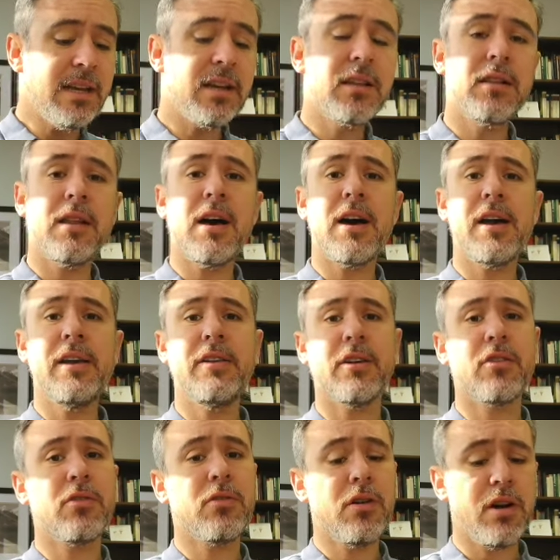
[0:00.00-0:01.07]
glide
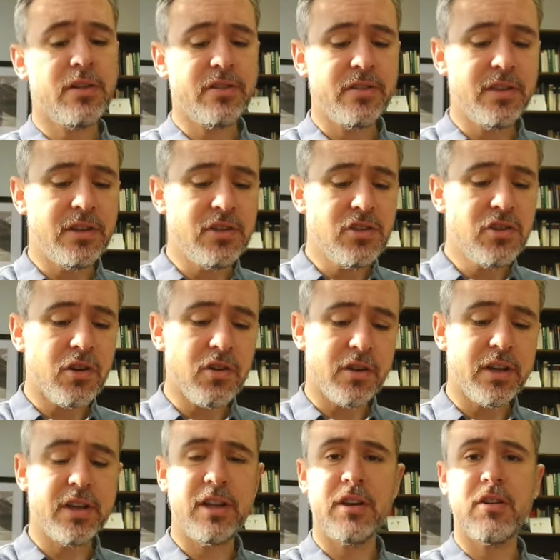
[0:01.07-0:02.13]
across the
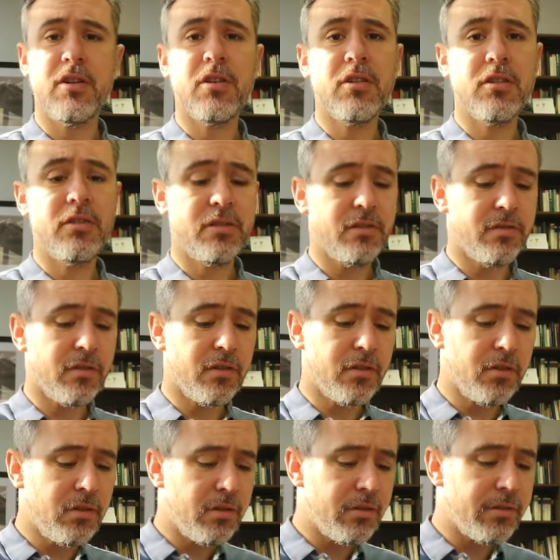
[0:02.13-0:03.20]
darkening heart of
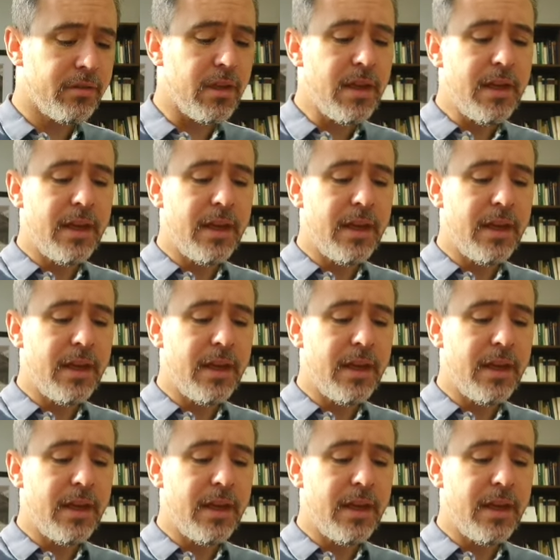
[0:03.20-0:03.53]
earth,